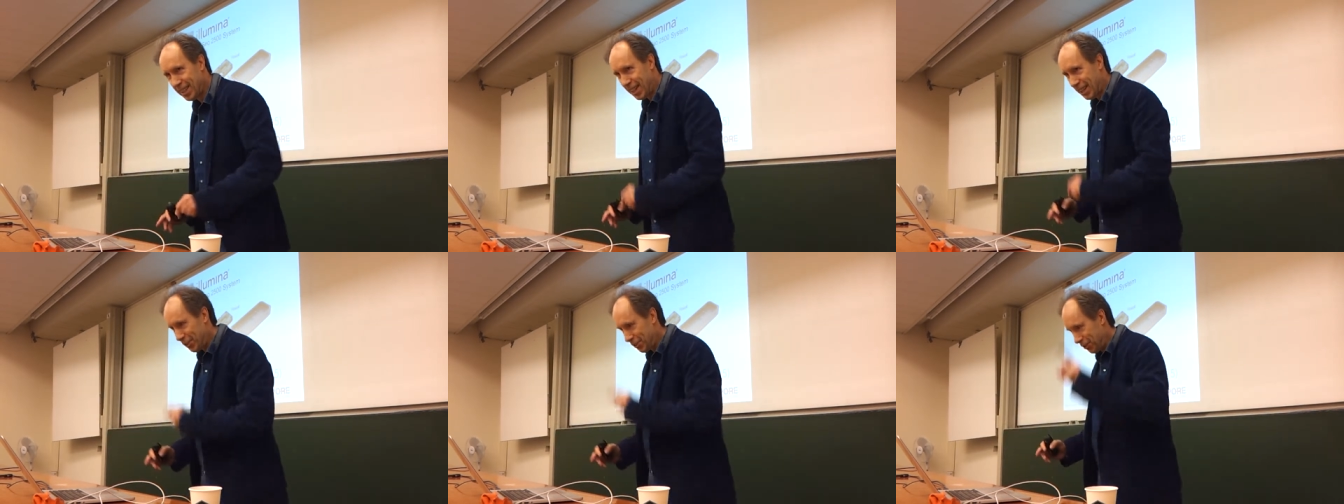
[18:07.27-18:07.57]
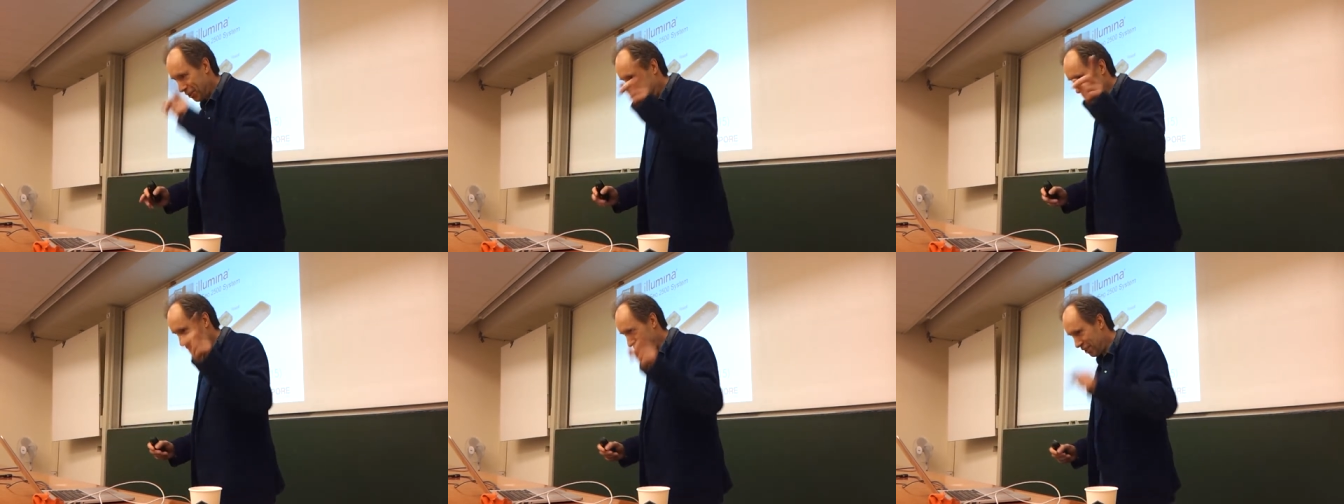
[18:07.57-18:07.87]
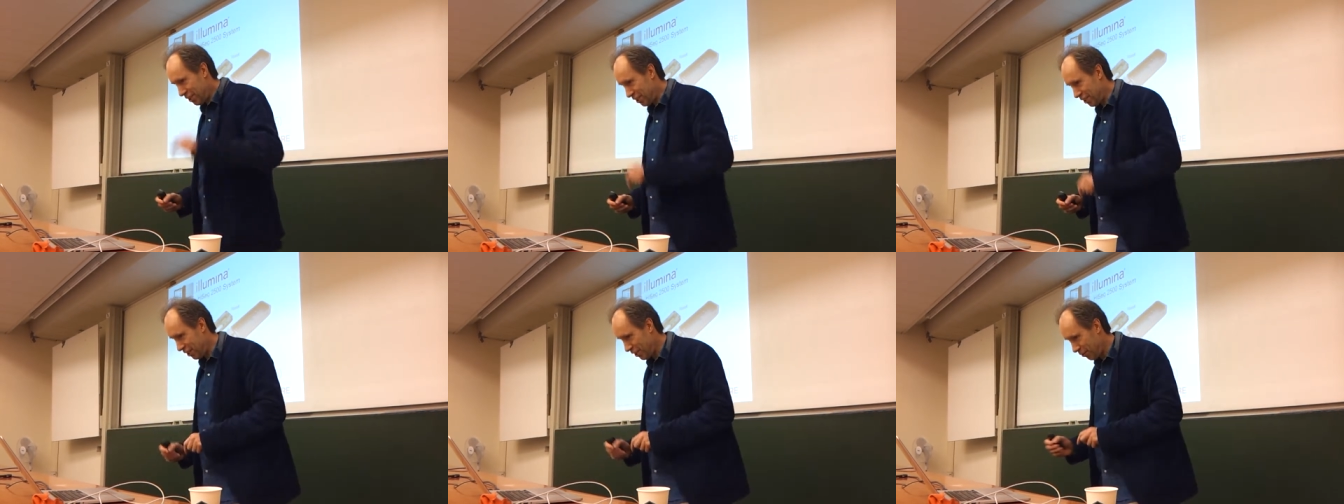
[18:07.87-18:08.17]
Anton
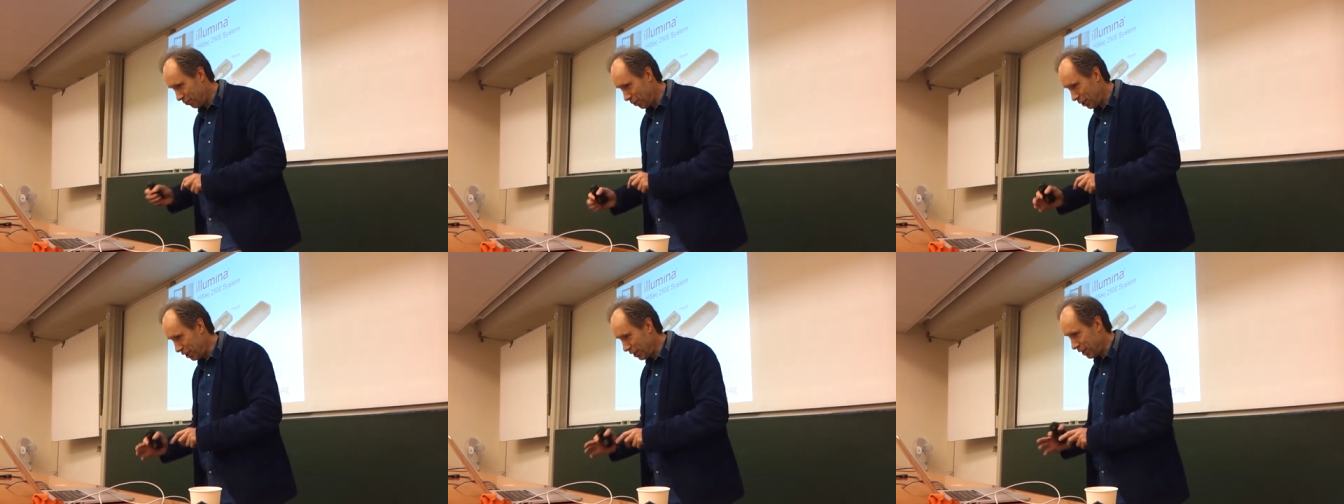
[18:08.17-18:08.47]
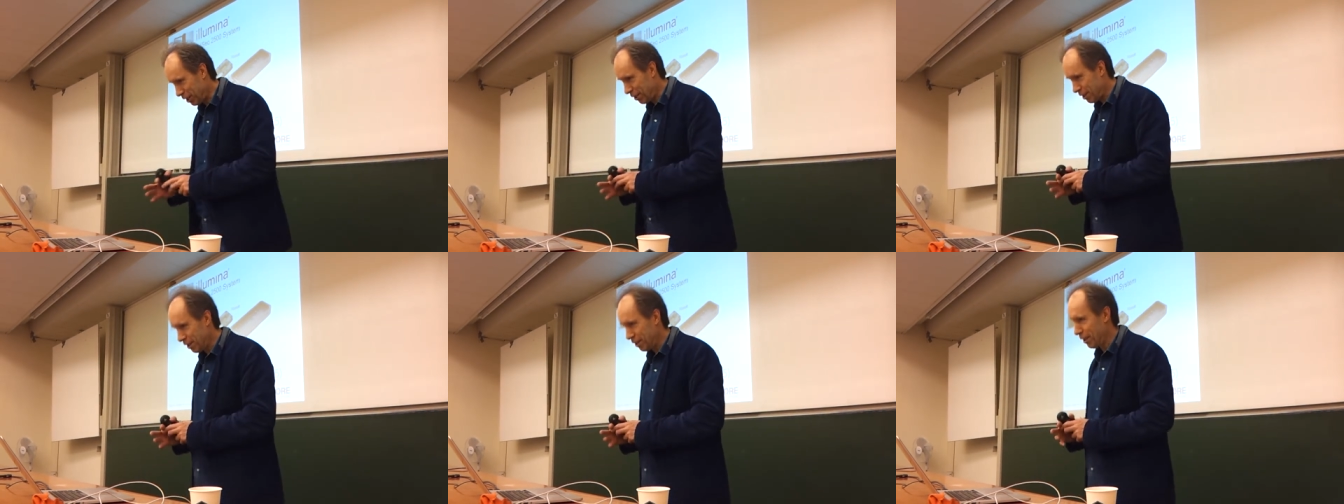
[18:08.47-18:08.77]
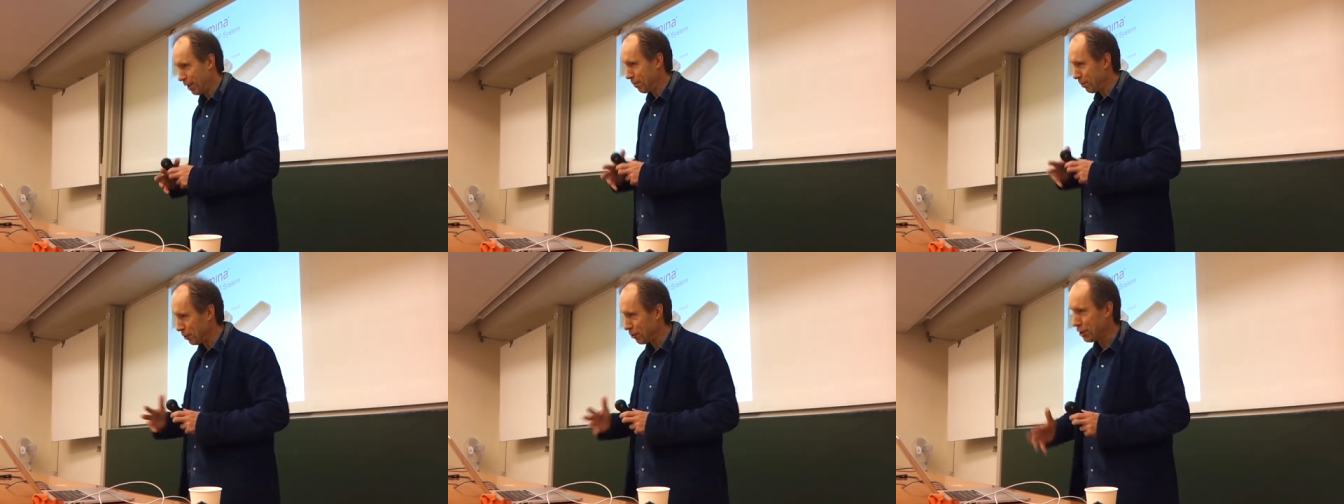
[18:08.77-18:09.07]
is uh, worried that
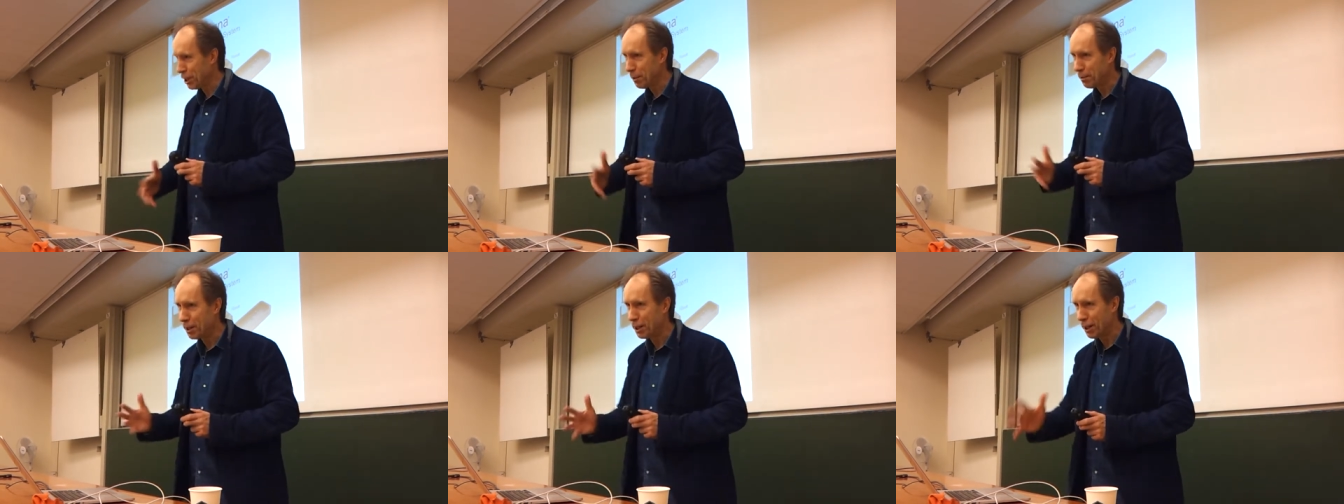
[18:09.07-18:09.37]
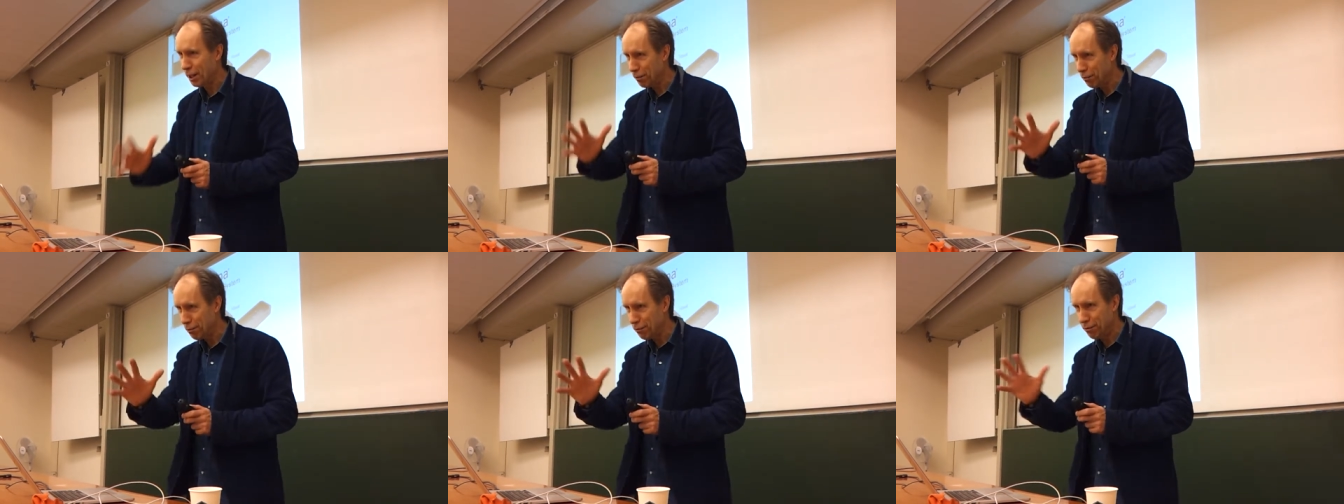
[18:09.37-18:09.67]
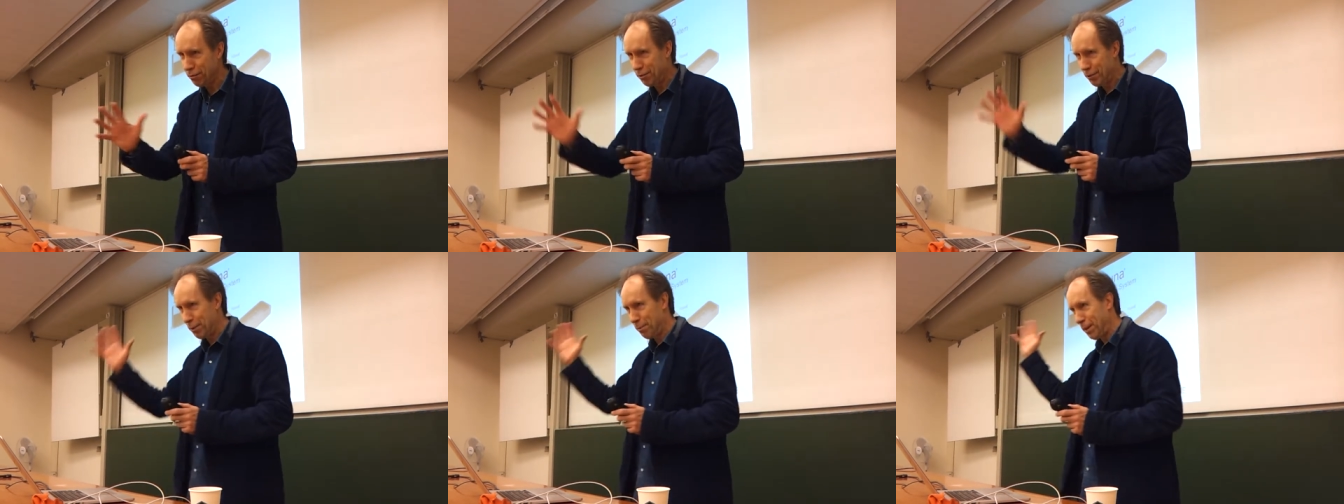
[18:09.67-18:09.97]
I'm not deep
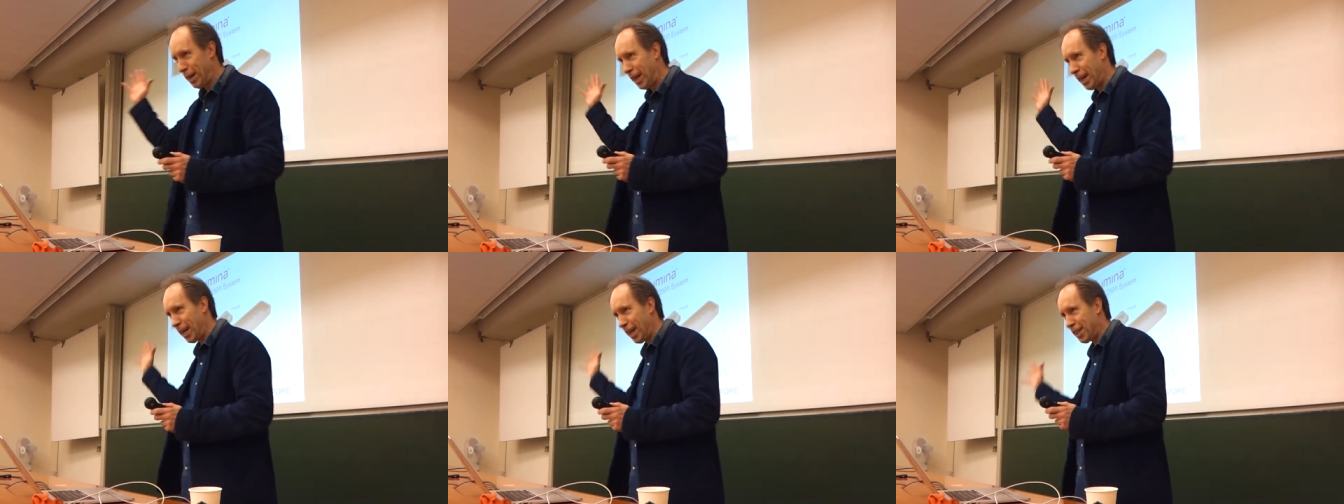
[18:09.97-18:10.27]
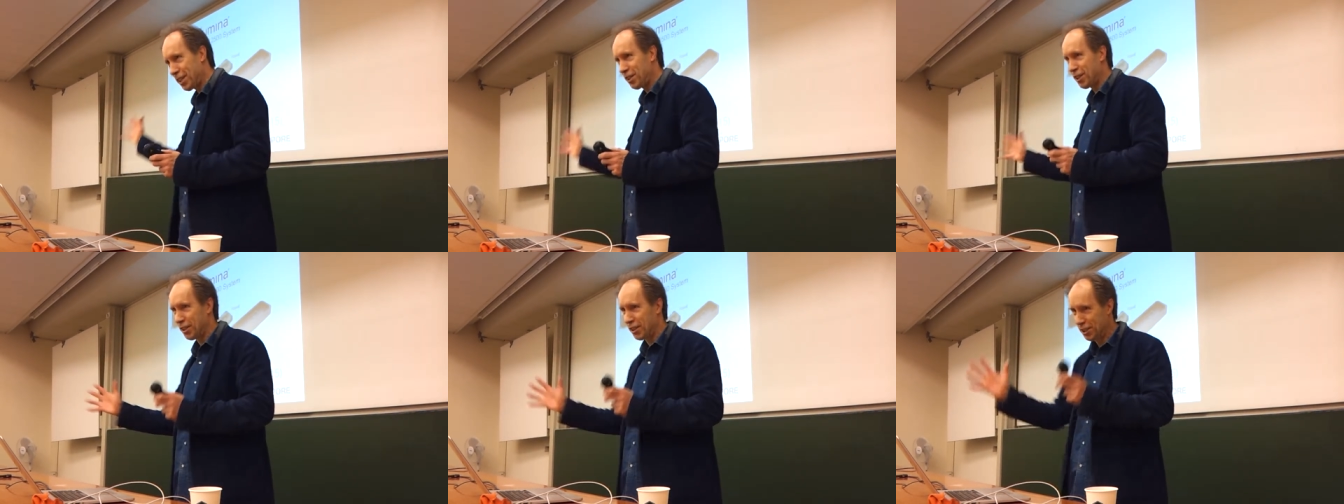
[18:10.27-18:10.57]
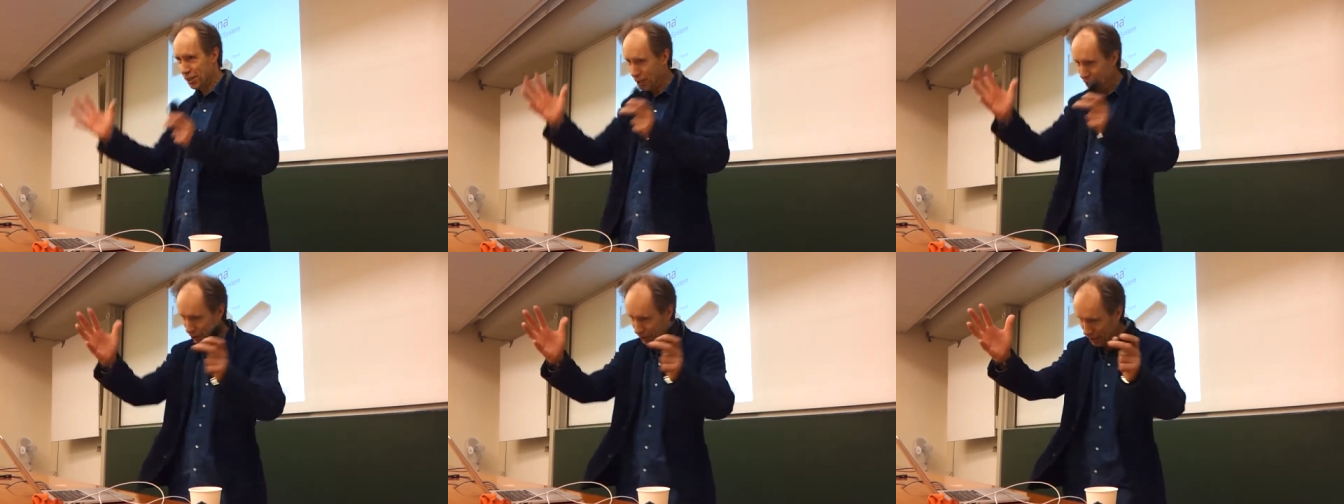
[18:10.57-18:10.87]
enough in my
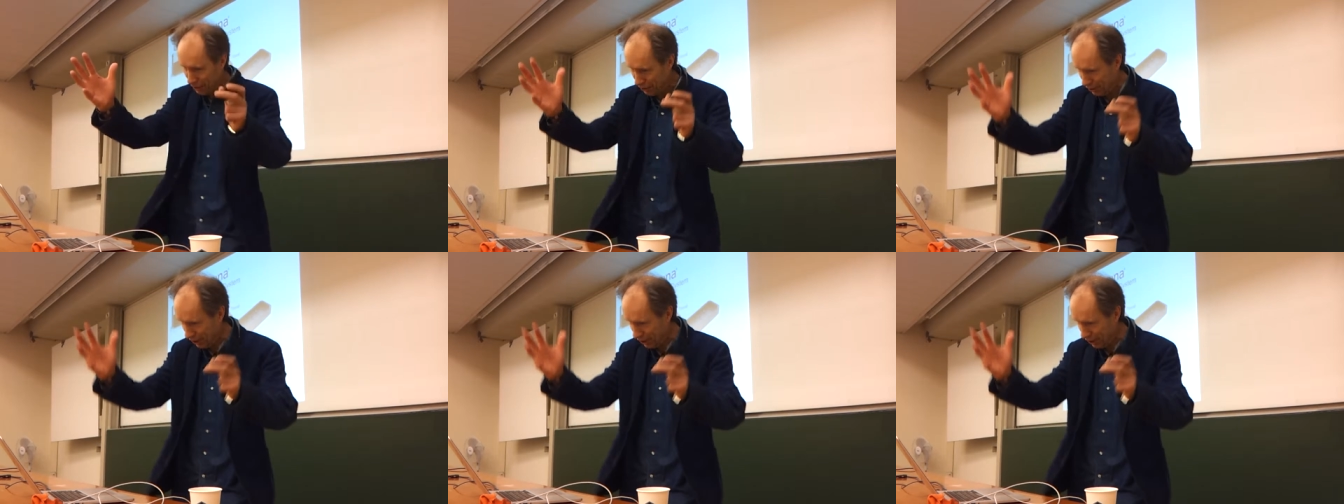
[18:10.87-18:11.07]
lecture, so he